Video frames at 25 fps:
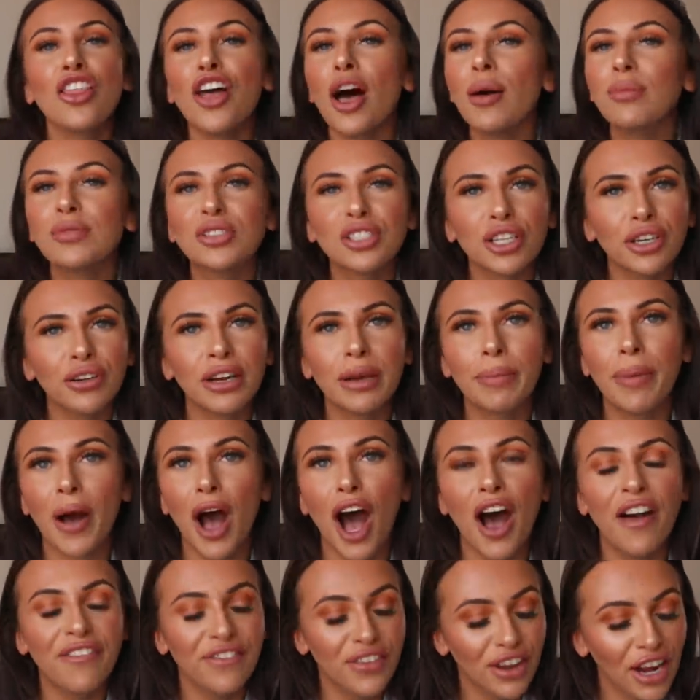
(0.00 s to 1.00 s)
I'm sorry,
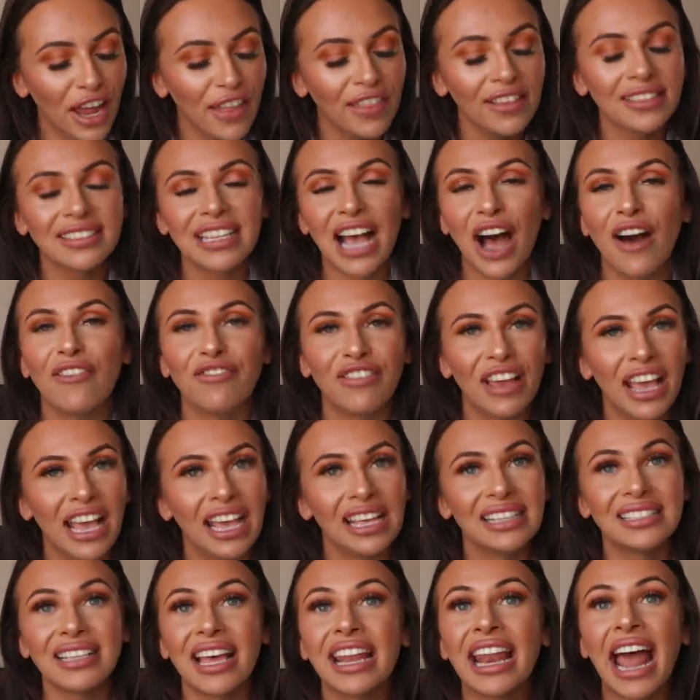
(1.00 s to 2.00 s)
but I feel like this outfit
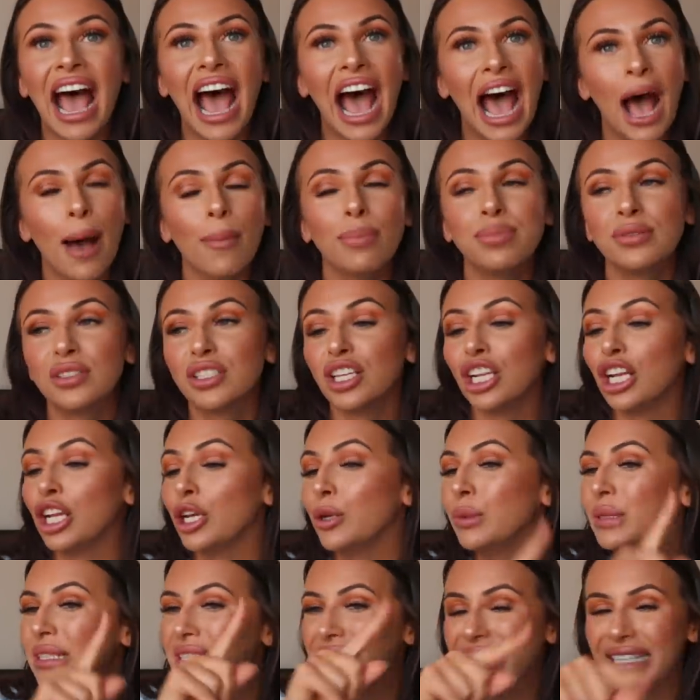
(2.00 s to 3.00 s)
is an
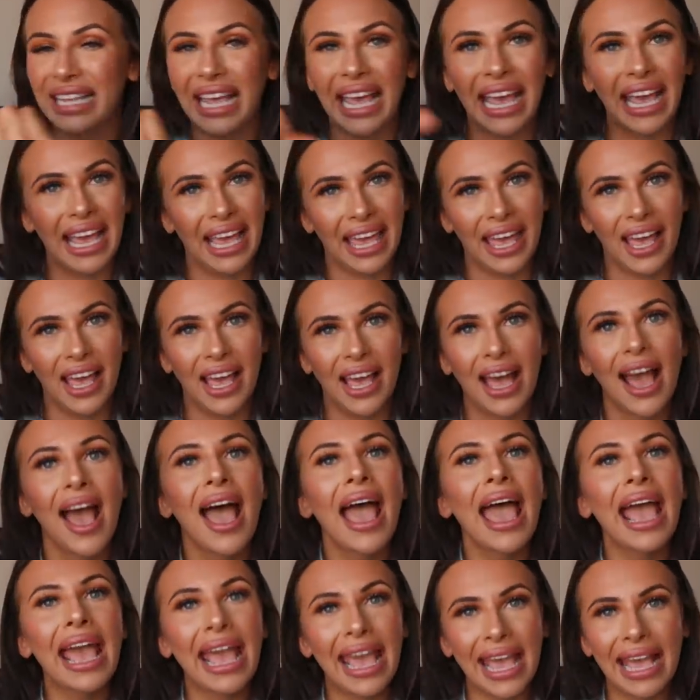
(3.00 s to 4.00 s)
absolute tick.
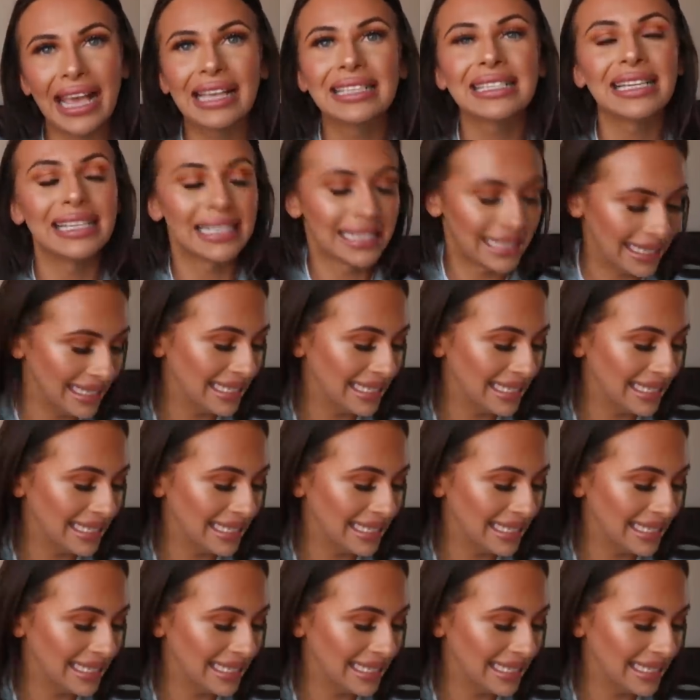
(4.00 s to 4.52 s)
It is a